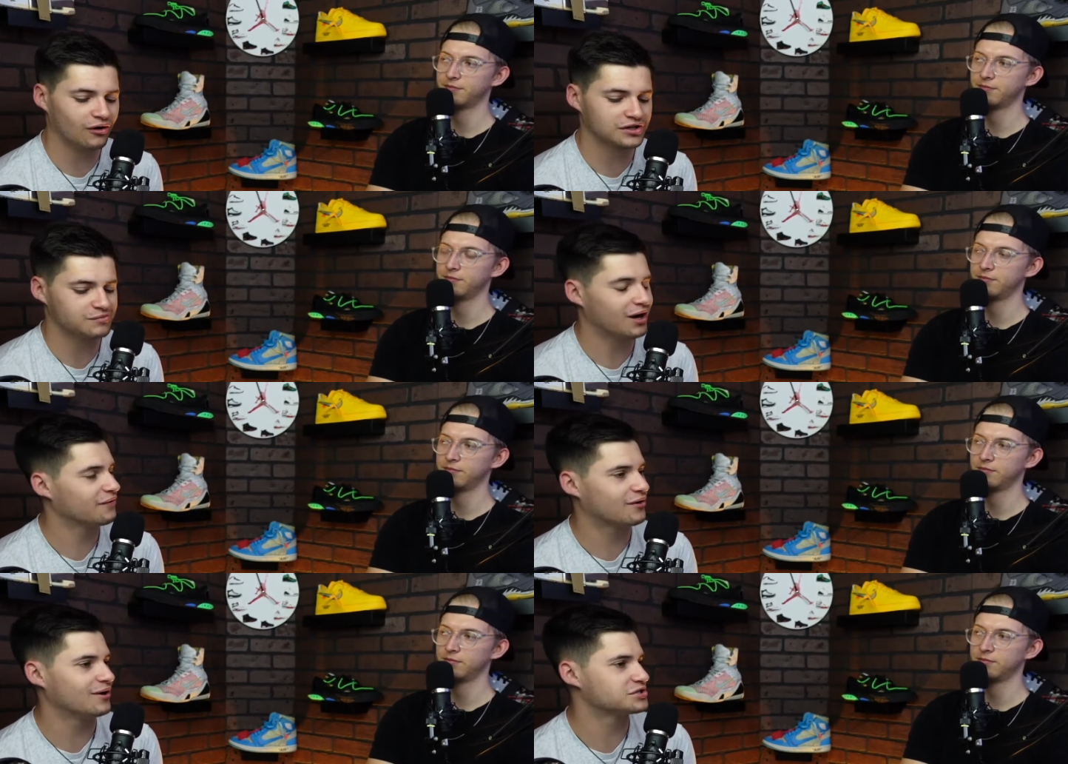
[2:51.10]
Speaker 1: Is my
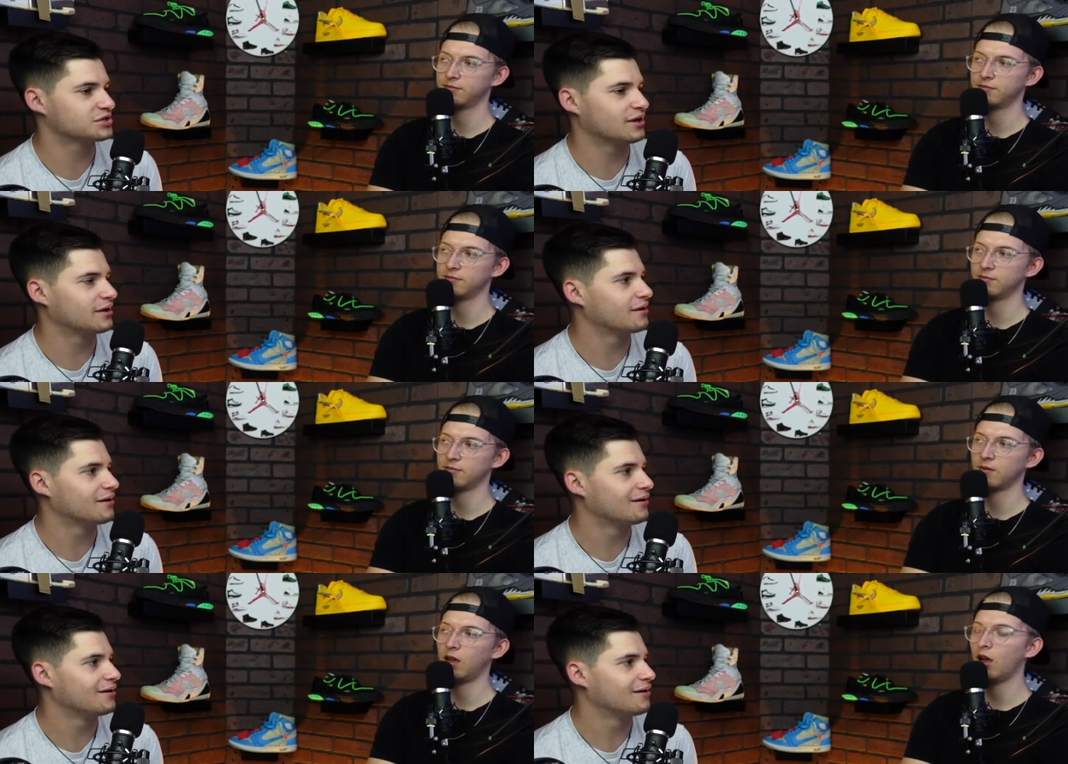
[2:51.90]
only question. Like,
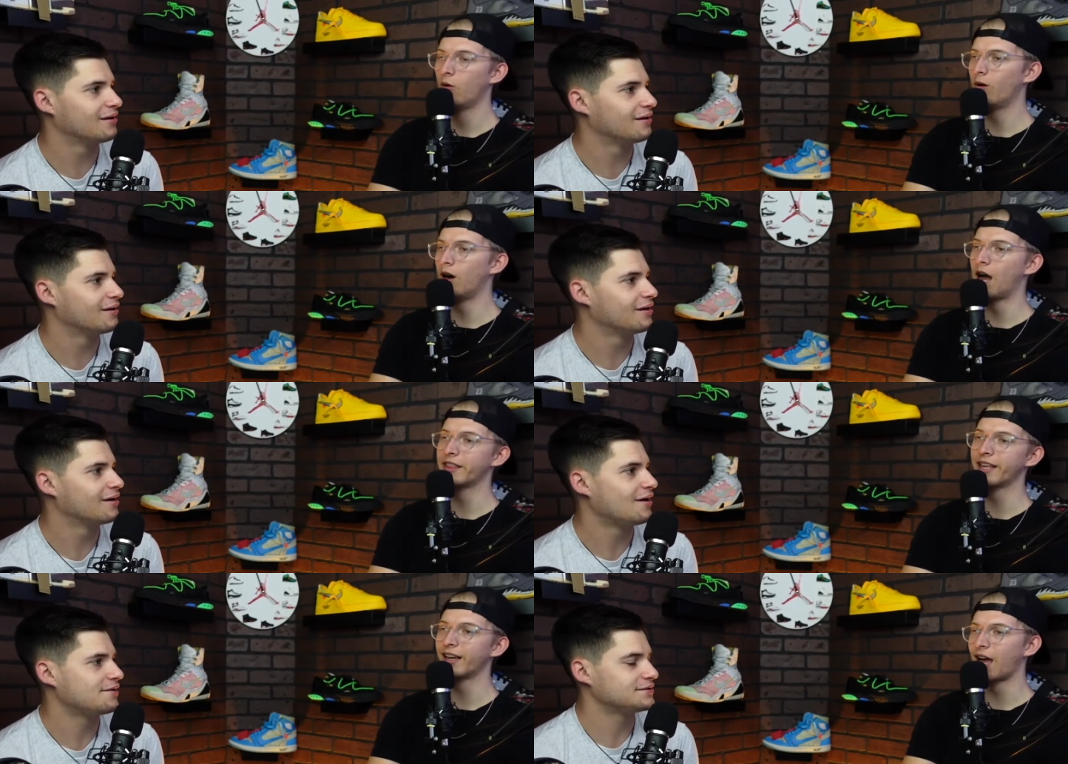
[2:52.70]
Speaker 2: well, I
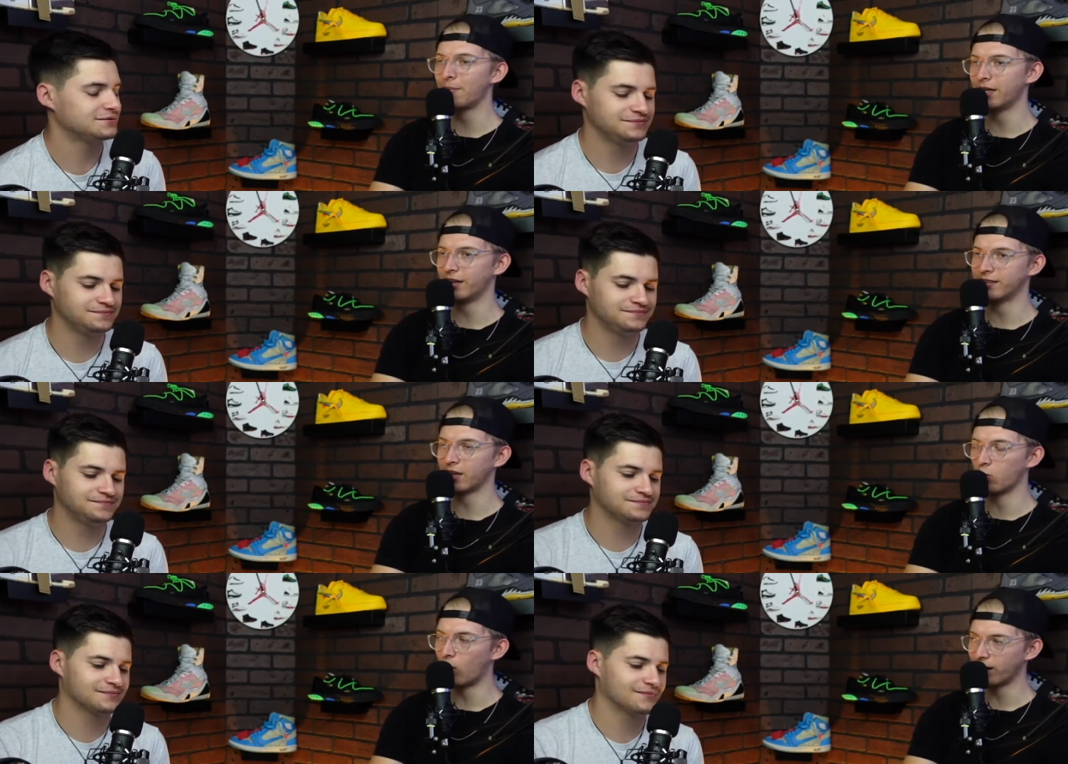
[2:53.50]
think I mean it's
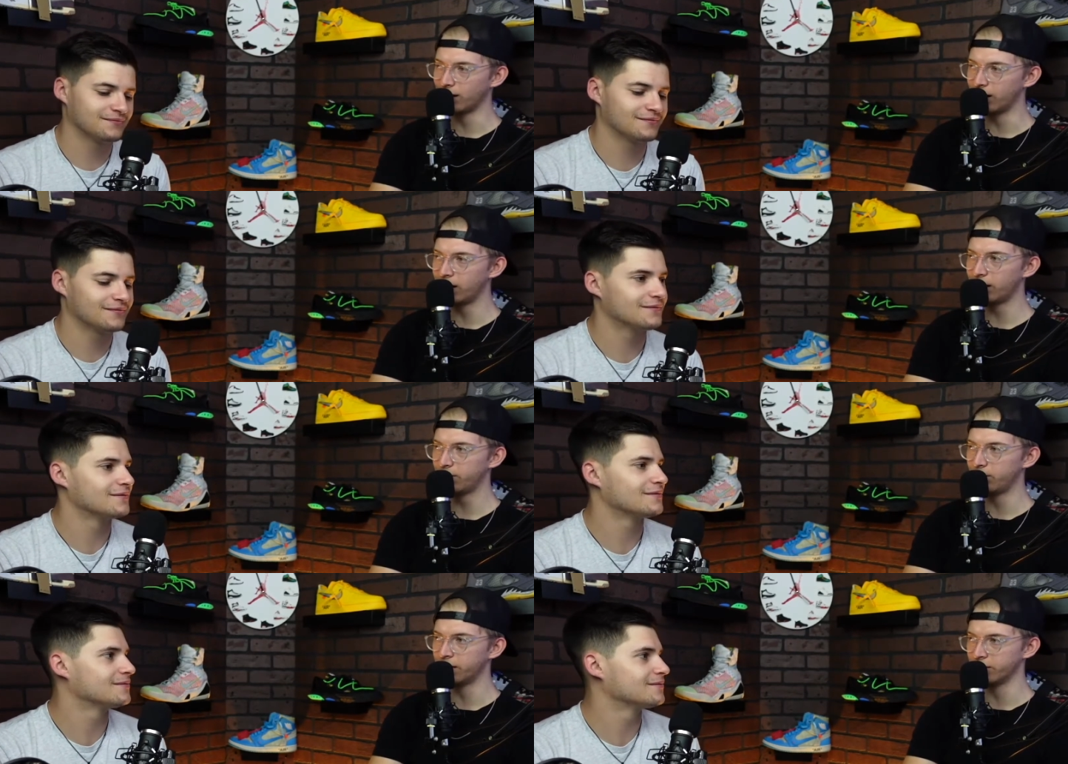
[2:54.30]
like why leak it
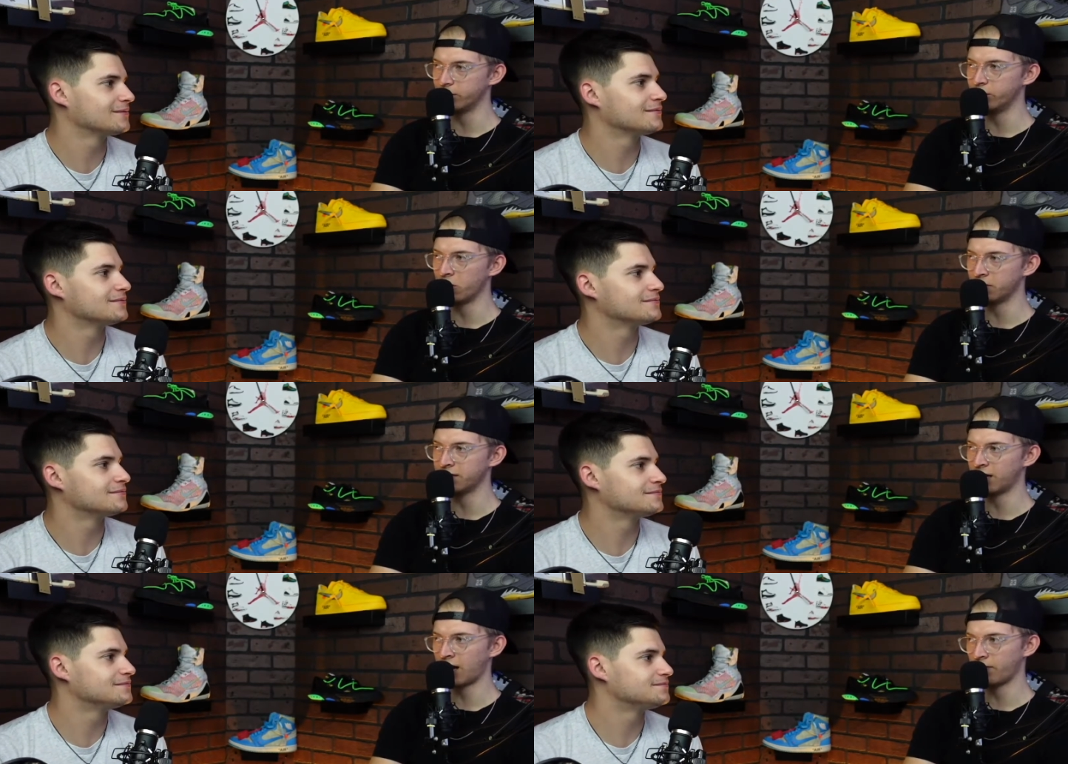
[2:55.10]
because you know he's
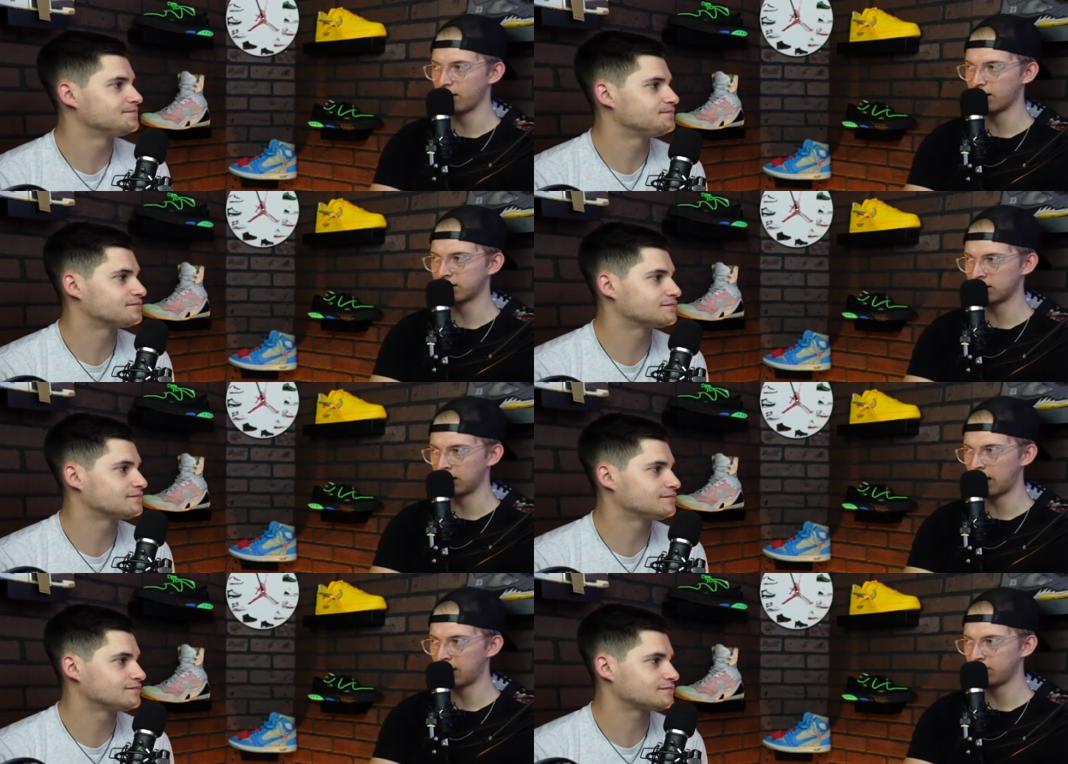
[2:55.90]
gonna have a next
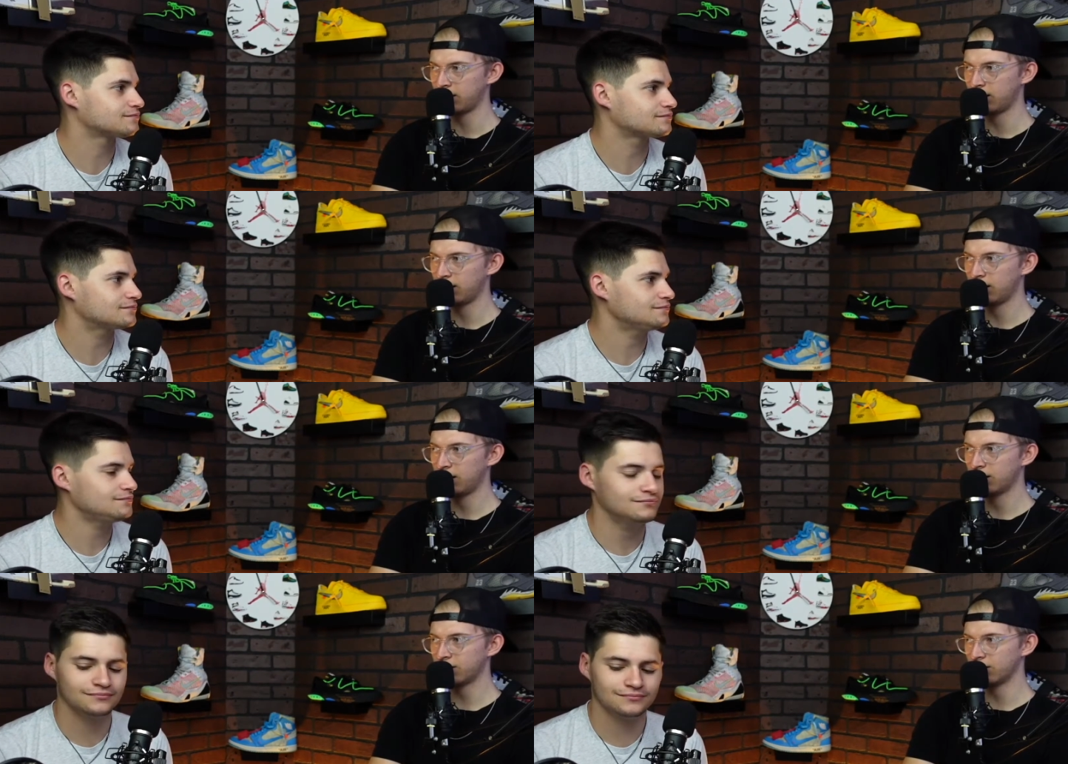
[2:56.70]
collab,
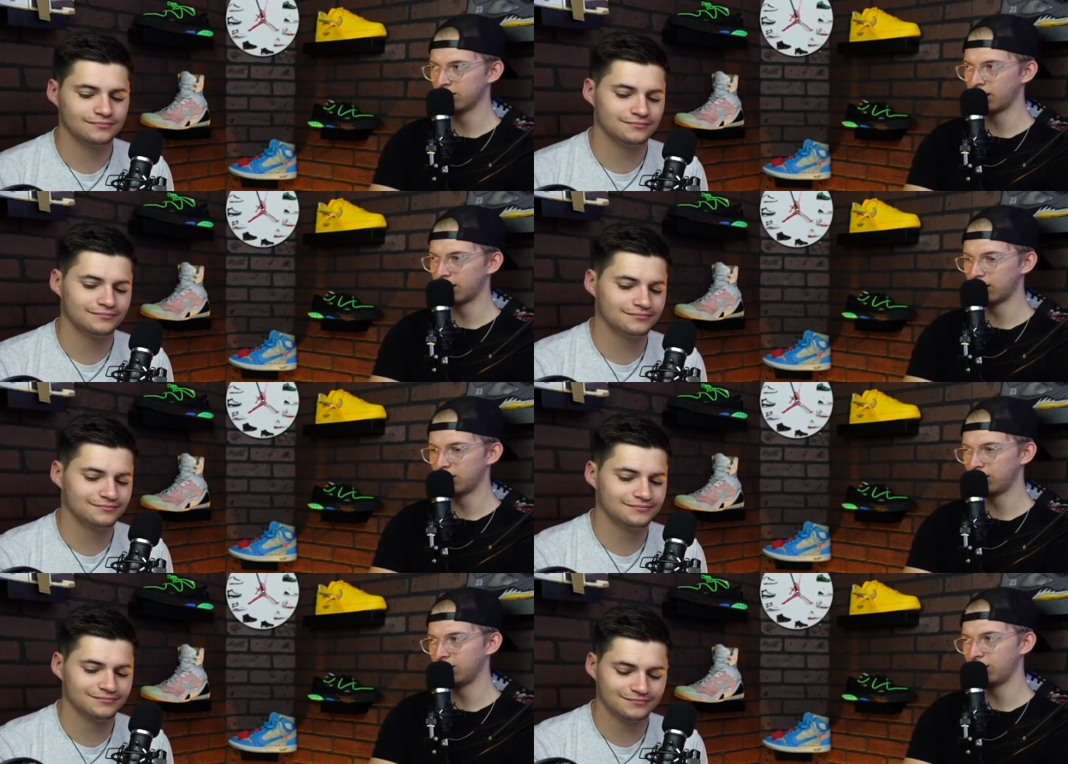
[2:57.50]
so it's like
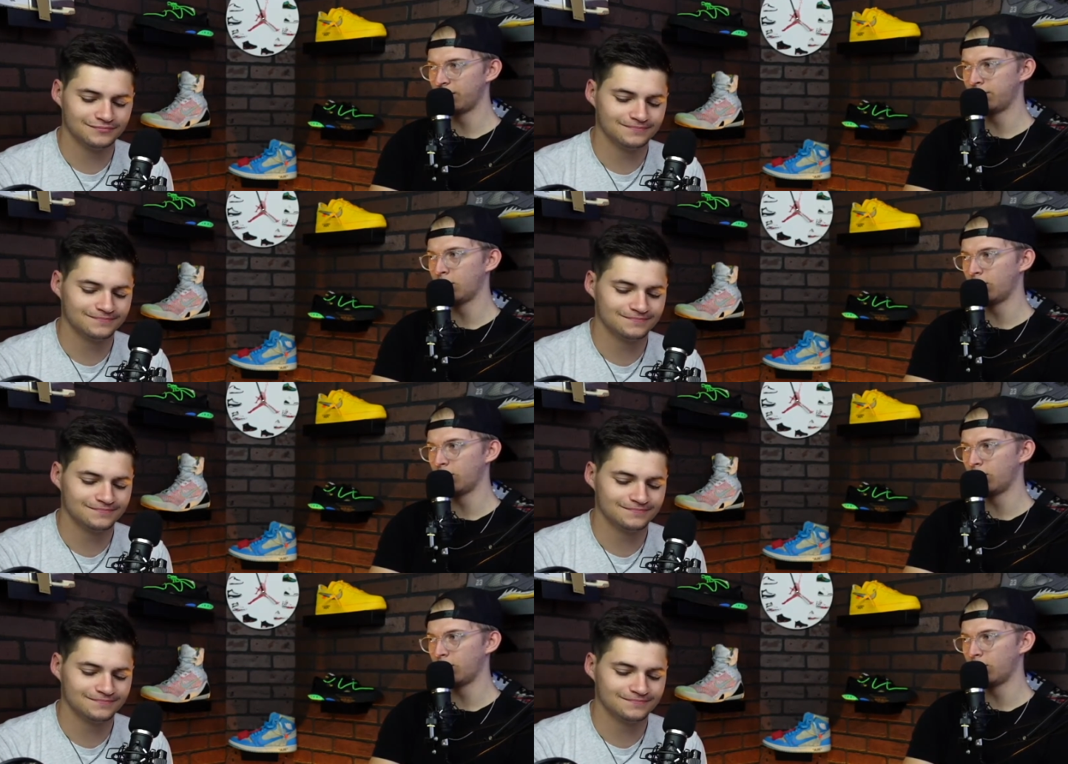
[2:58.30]
if you're